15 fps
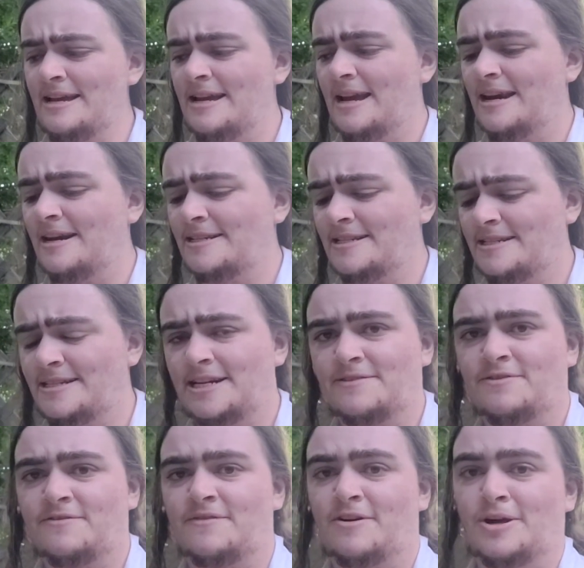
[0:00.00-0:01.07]
it doesn't stick
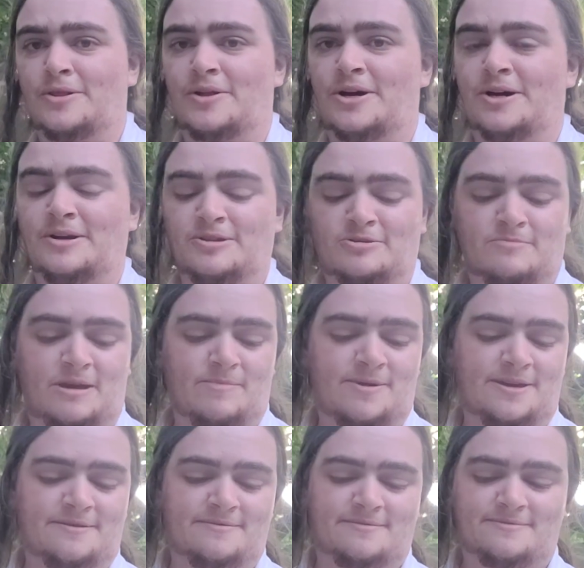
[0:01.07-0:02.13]
for very long, so
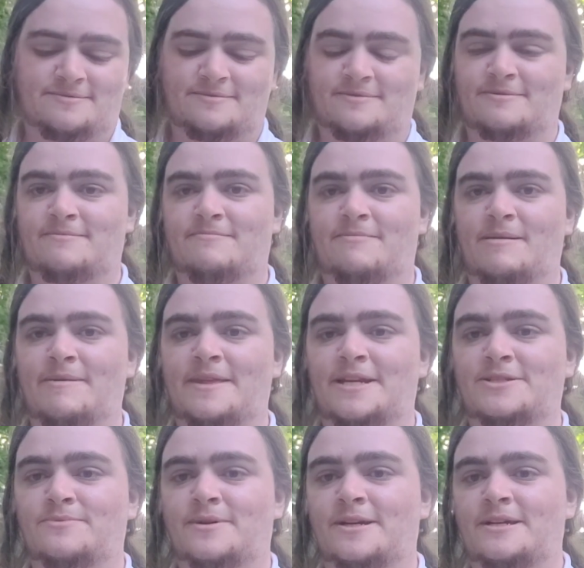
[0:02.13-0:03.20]
maybe
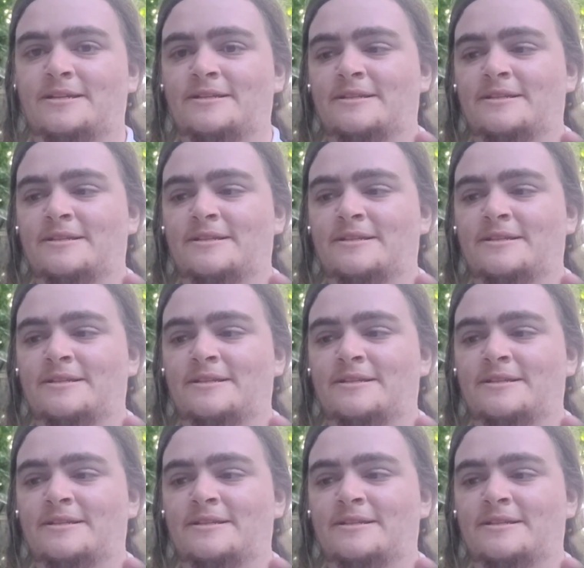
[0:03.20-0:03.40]
that's why.